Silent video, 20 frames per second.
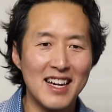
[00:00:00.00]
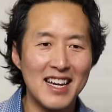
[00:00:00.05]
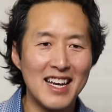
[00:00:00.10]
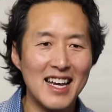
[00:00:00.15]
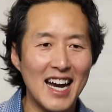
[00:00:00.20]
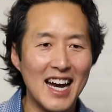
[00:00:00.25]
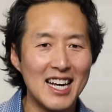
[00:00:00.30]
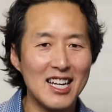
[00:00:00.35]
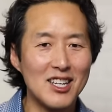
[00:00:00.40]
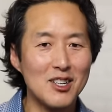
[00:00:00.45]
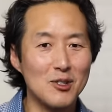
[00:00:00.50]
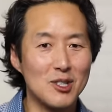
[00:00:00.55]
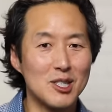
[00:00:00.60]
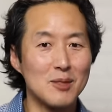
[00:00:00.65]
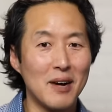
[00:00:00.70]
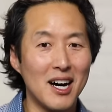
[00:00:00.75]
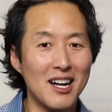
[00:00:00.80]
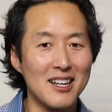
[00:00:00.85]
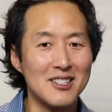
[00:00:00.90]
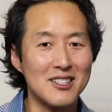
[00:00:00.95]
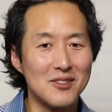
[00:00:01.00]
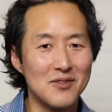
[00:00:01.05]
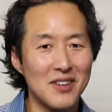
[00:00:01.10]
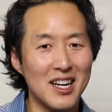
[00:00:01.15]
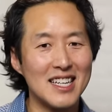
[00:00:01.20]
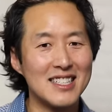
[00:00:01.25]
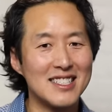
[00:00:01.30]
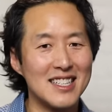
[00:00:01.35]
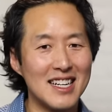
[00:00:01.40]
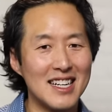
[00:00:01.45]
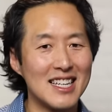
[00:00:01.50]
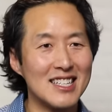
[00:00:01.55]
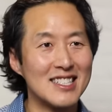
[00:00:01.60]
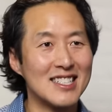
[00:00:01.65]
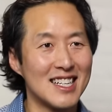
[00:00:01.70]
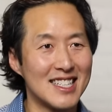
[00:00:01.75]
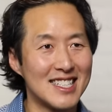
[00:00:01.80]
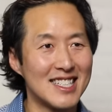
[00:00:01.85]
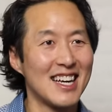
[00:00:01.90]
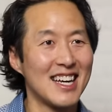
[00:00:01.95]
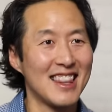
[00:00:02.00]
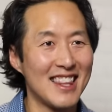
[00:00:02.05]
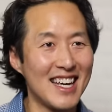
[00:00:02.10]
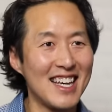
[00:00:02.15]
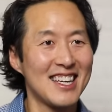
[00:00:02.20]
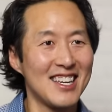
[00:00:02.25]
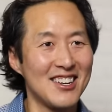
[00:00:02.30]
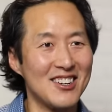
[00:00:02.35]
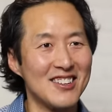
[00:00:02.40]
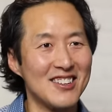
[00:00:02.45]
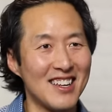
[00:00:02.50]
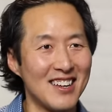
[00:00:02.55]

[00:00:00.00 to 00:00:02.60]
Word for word: he had a huge smile on his face, and he was like saying, "Thank you,